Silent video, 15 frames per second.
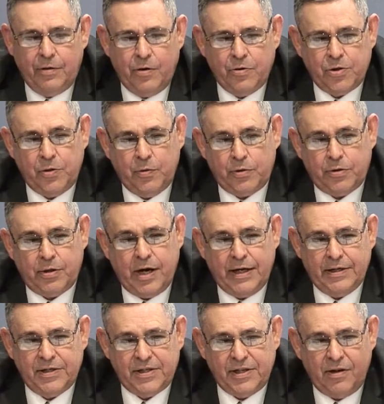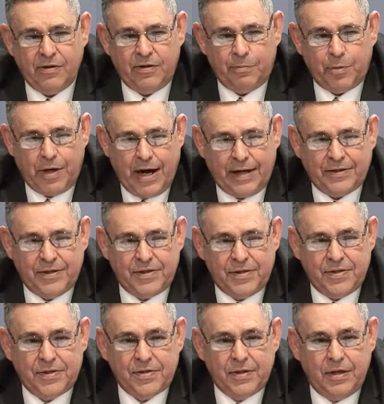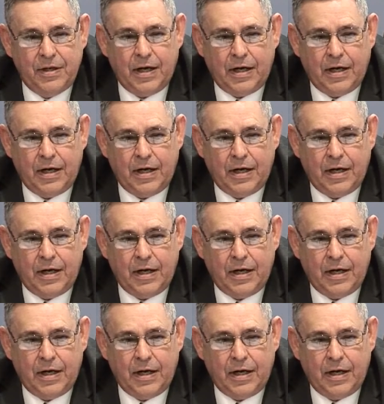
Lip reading: those who were trying to sell their practices.